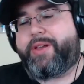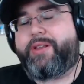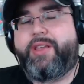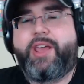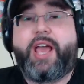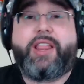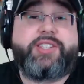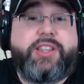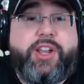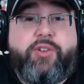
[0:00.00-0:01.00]
man. They Unless
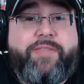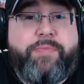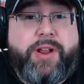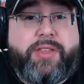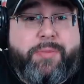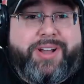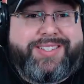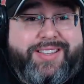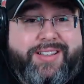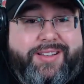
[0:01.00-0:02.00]
don't want a problem. Craft beer, they might
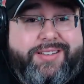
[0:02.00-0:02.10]
steal it